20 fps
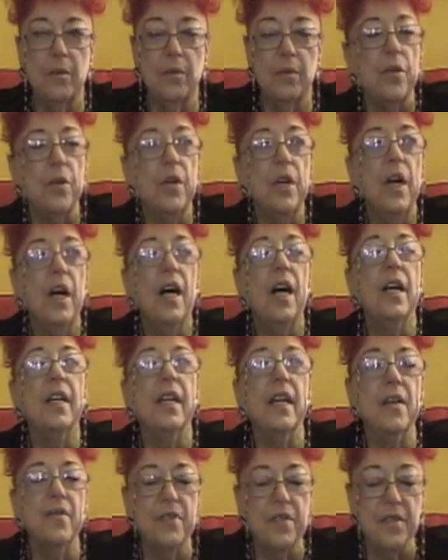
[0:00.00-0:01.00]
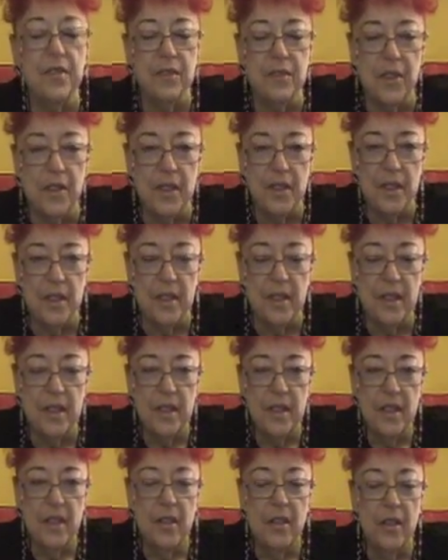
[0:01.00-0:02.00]
I gave a salon.
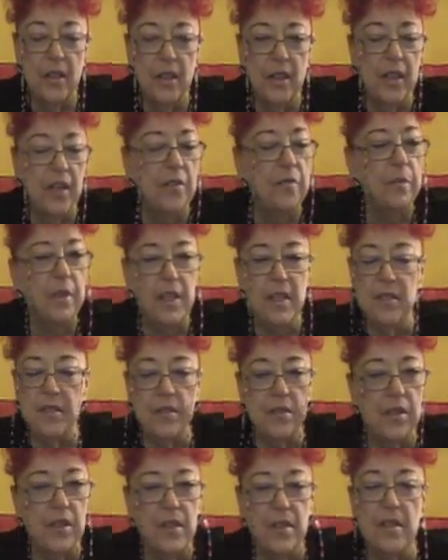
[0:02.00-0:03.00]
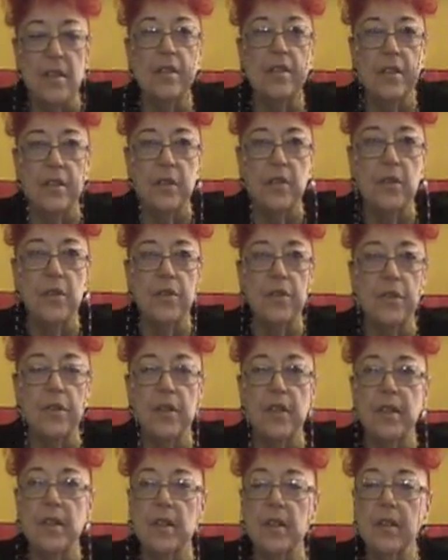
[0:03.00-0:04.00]
I gave many salons on
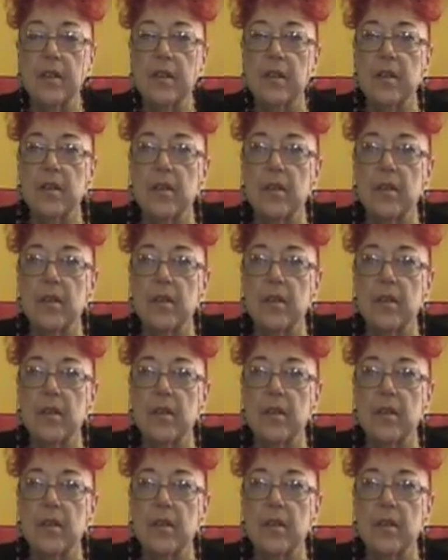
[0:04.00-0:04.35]
literature, and then